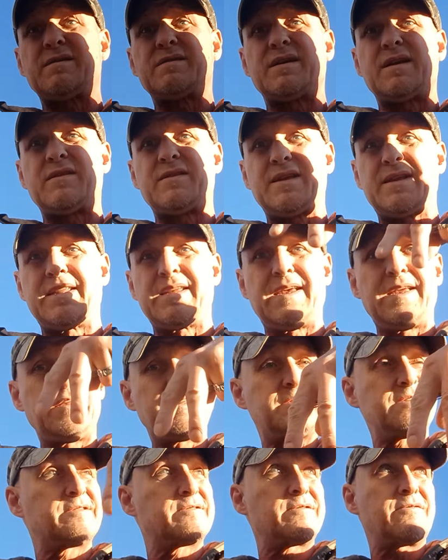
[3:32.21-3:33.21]
and then he
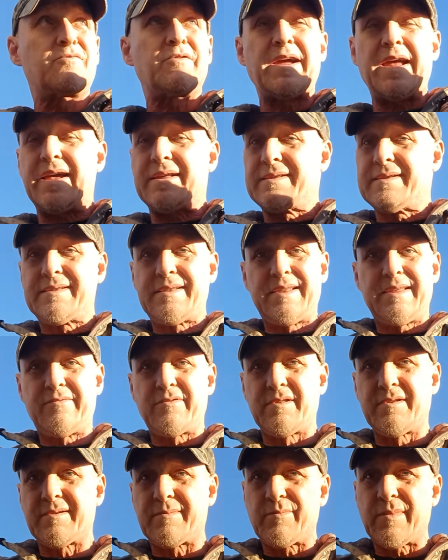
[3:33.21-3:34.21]
just ran and didn't even
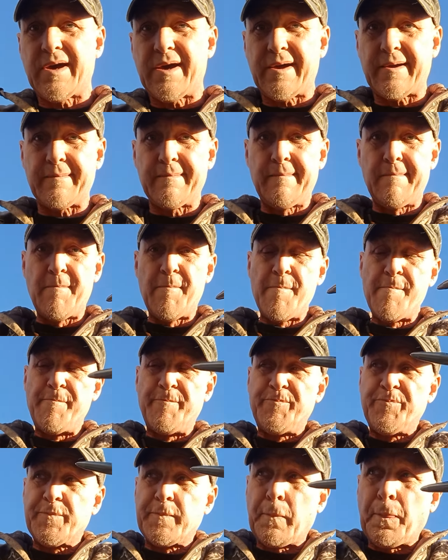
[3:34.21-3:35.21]
look back.
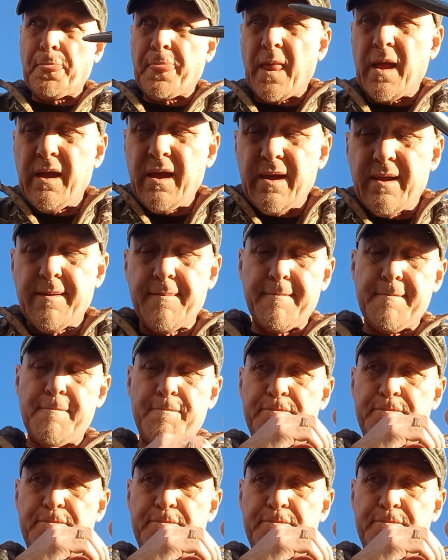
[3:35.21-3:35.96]
And